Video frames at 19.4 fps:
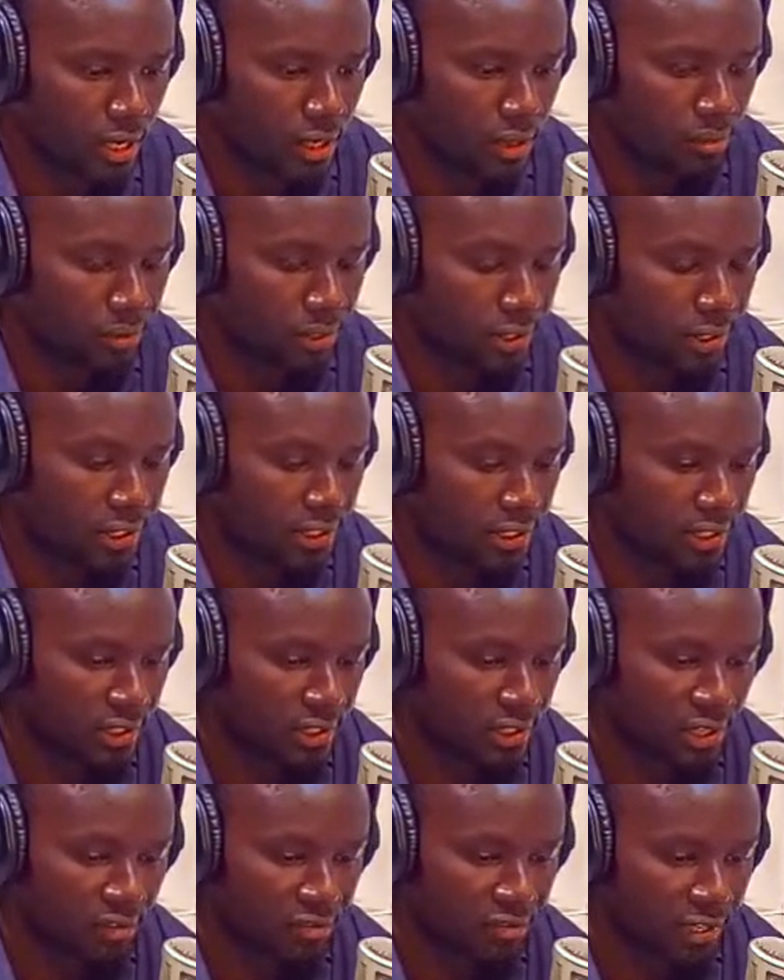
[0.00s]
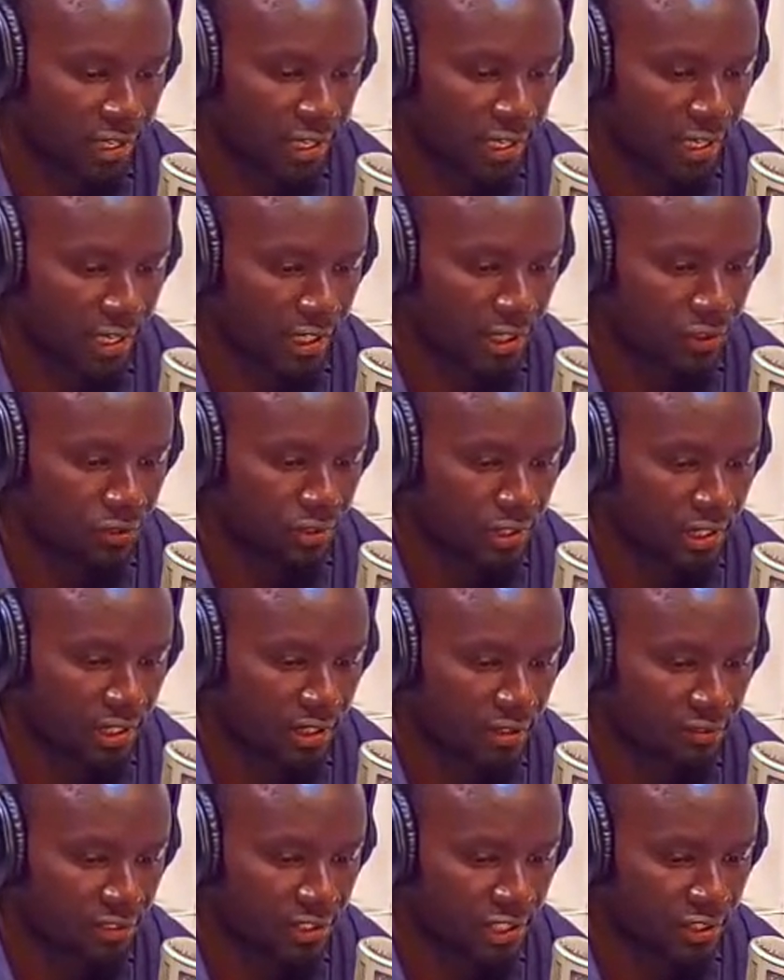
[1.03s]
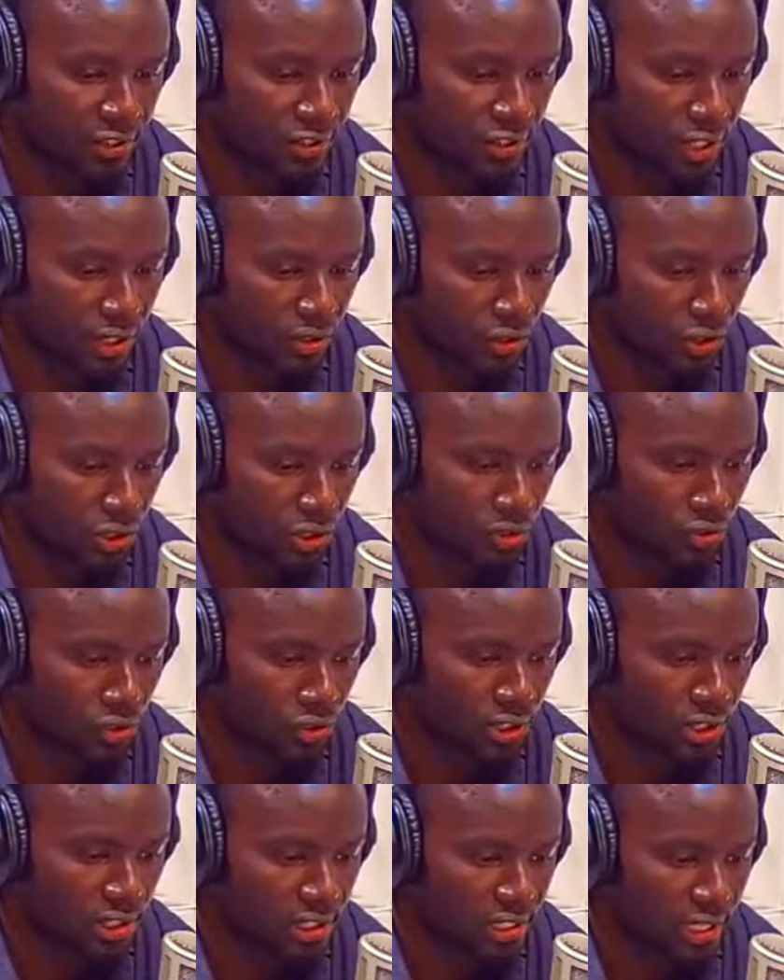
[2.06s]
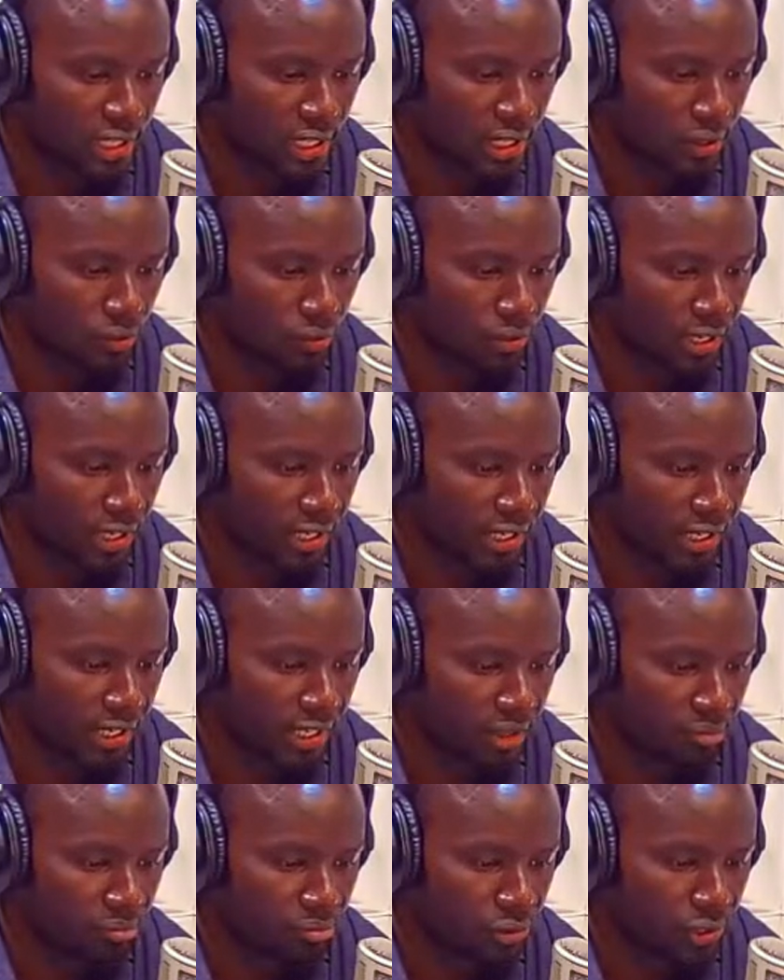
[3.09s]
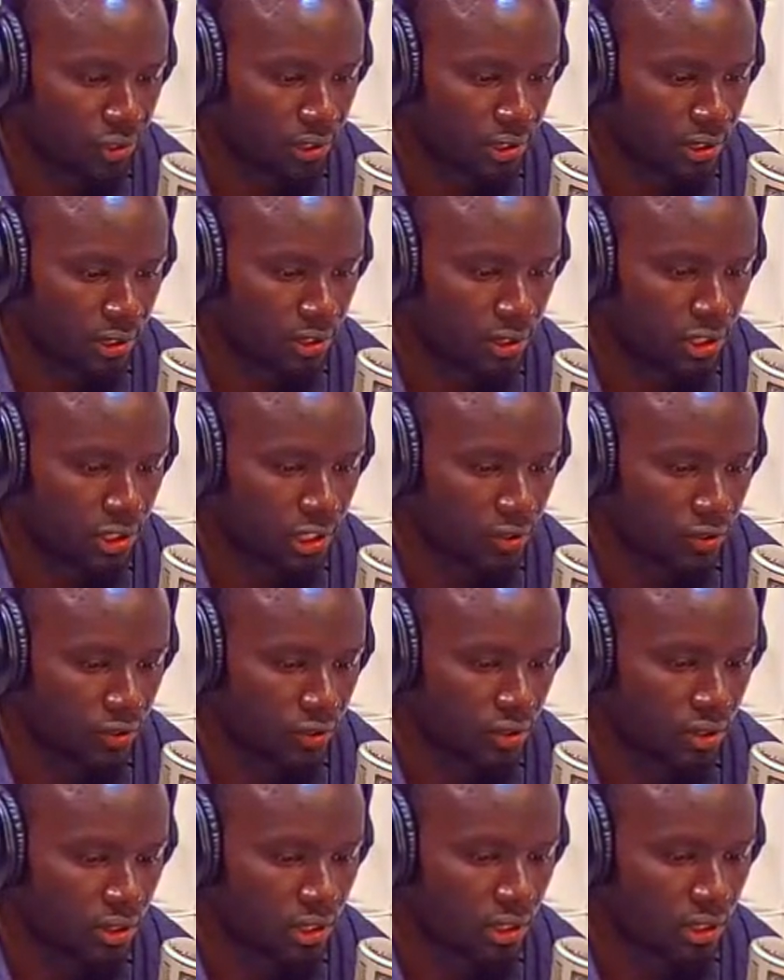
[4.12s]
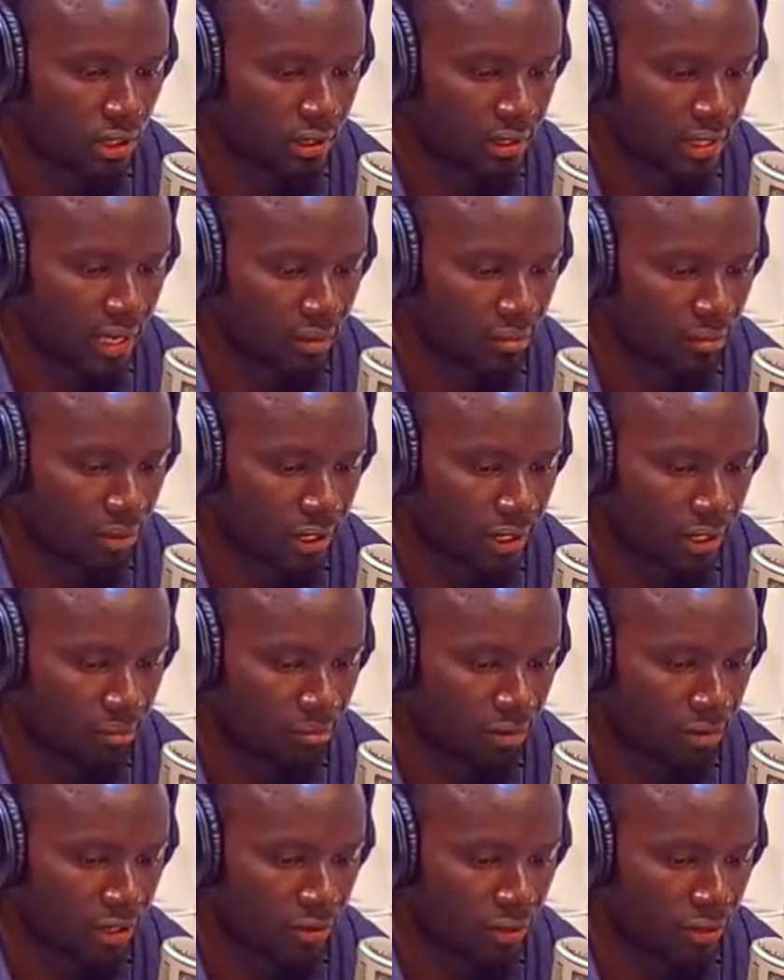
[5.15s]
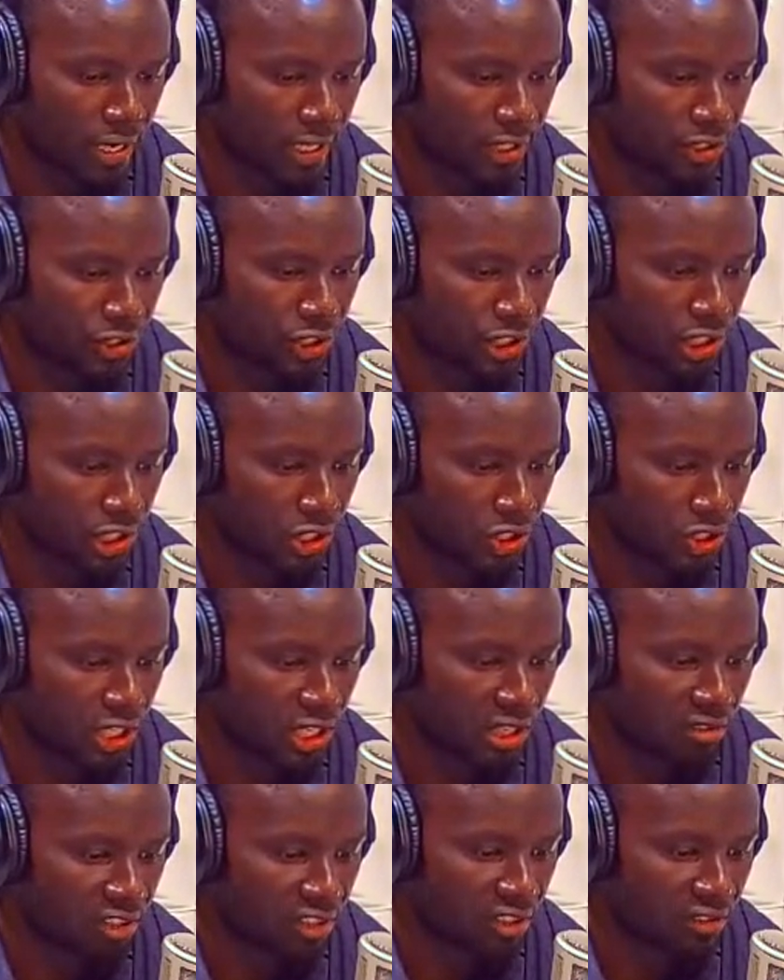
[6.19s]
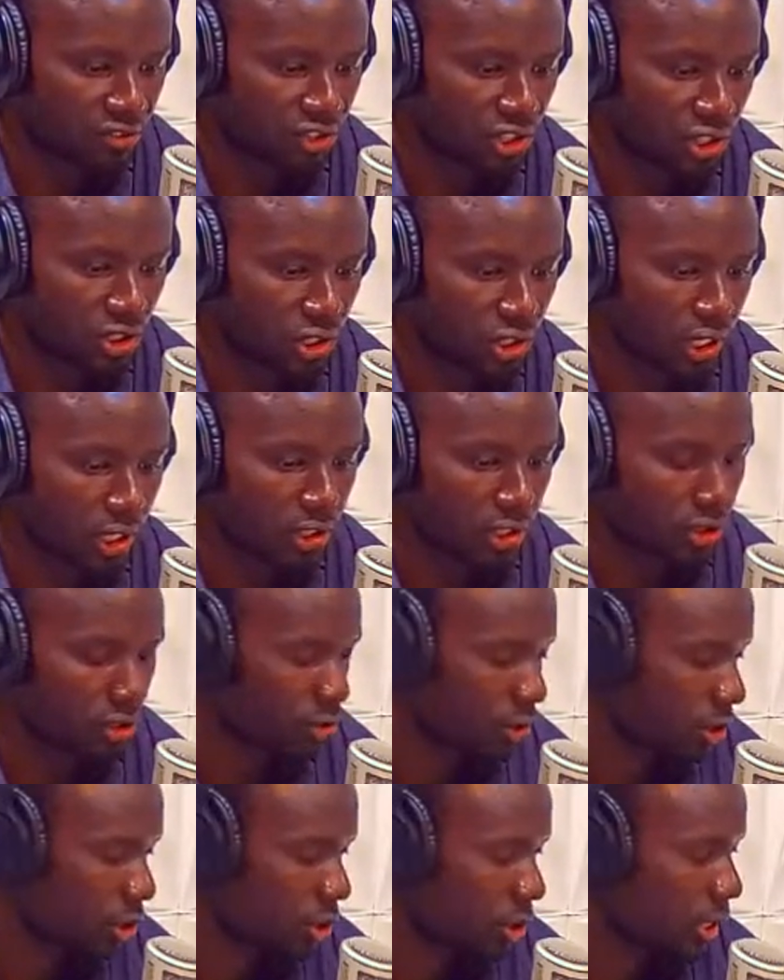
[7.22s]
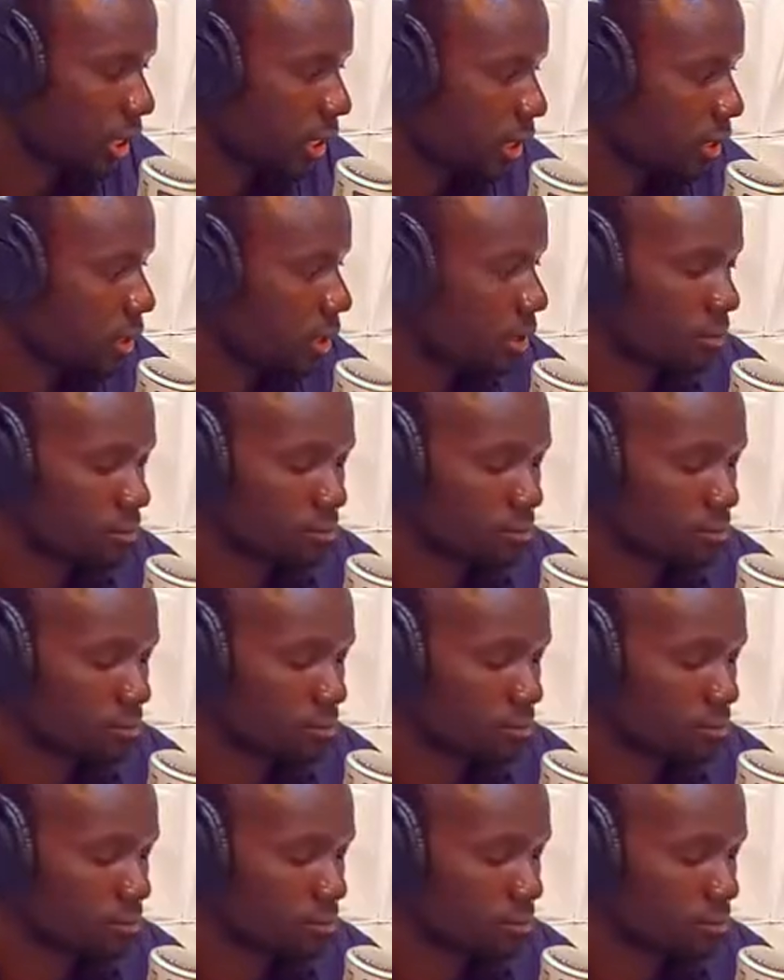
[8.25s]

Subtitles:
President Salva Kiir has relieved General Agustino Jadala Wani and appointed General Rabi Emmanuel as the new governor of Central Equatorial State.